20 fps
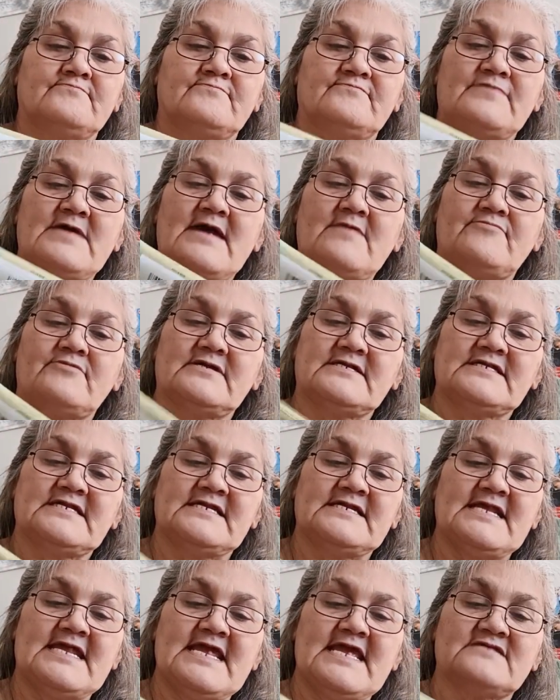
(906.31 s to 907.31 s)
fabric,
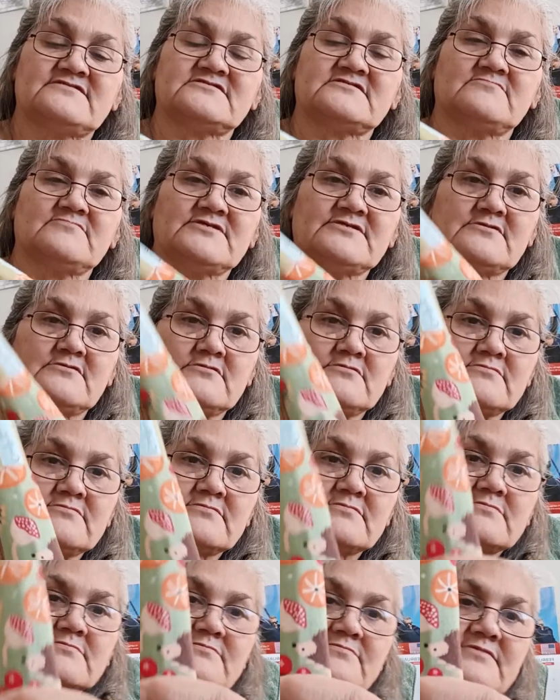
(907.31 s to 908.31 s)
and it had some little,
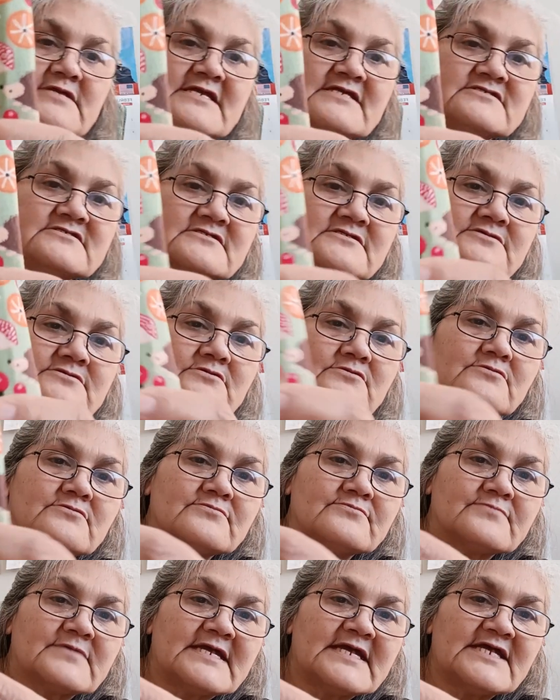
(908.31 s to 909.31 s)
has a little
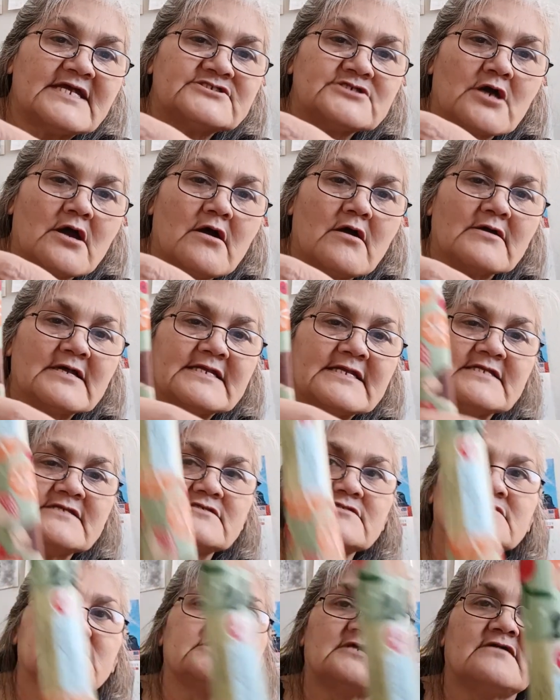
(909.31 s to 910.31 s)
hedgehog in it
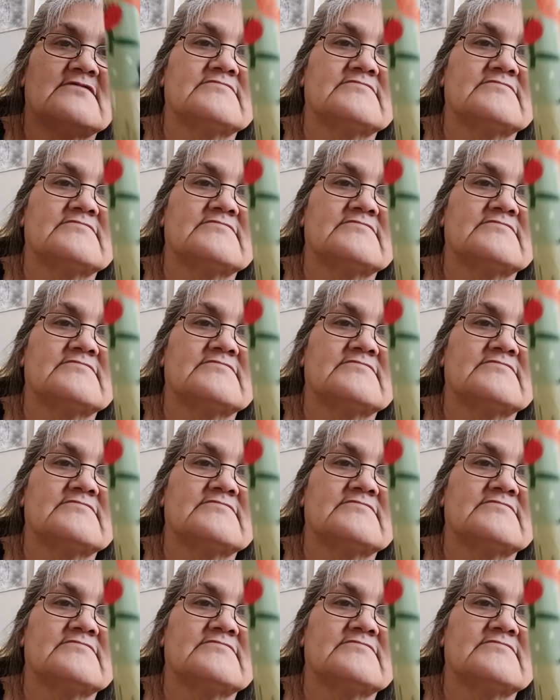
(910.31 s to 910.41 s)
and stuff.